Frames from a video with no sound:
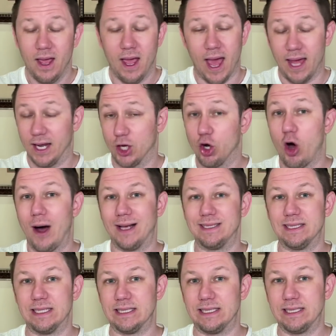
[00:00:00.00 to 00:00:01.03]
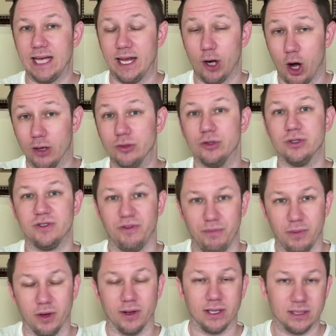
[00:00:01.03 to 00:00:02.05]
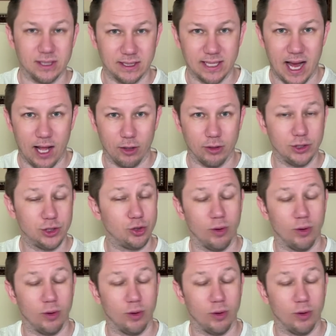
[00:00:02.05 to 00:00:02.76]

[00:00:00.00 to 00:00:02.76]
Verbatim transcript: And it costs the state hundreds of millions of dollars.